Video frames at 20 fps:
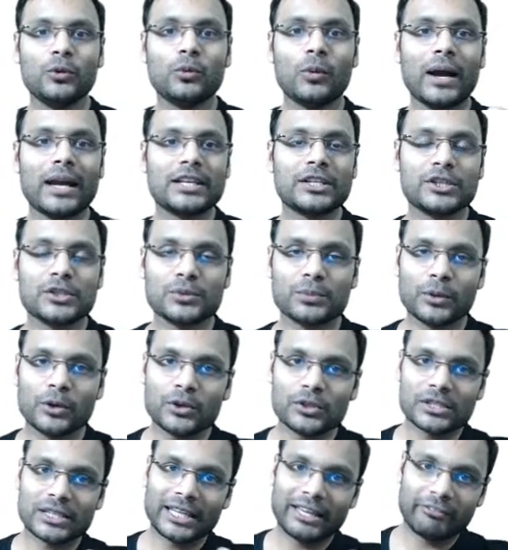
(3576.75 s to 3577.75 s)
Why? Just
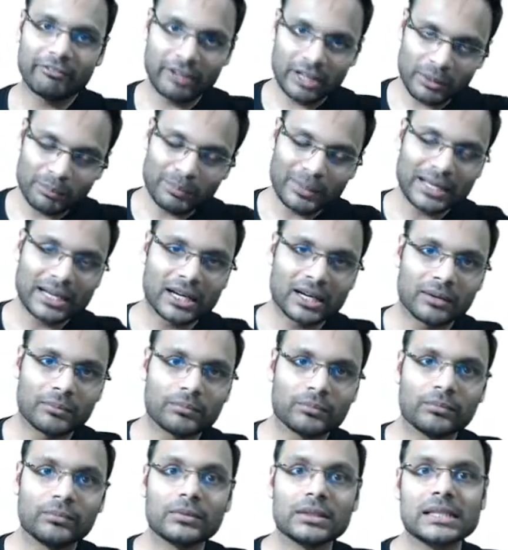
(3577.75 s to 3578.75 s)
because they will
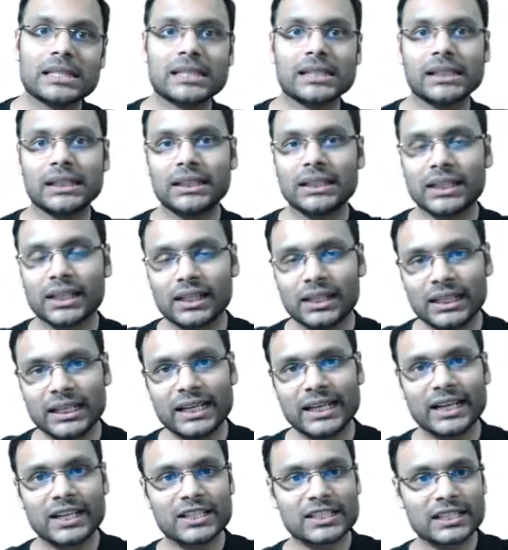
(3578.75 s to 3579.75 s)
become
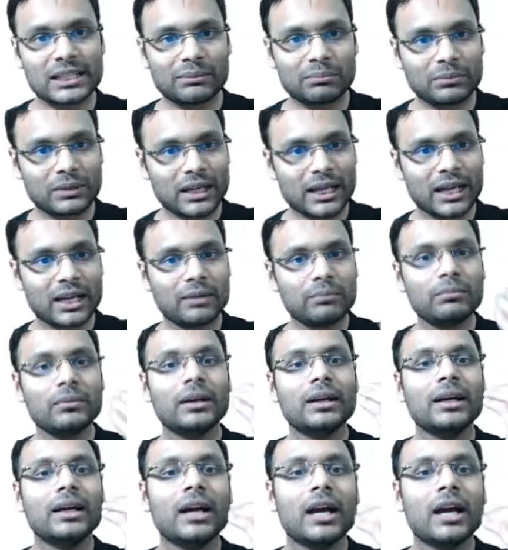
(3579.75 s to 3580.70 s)
certainly at some time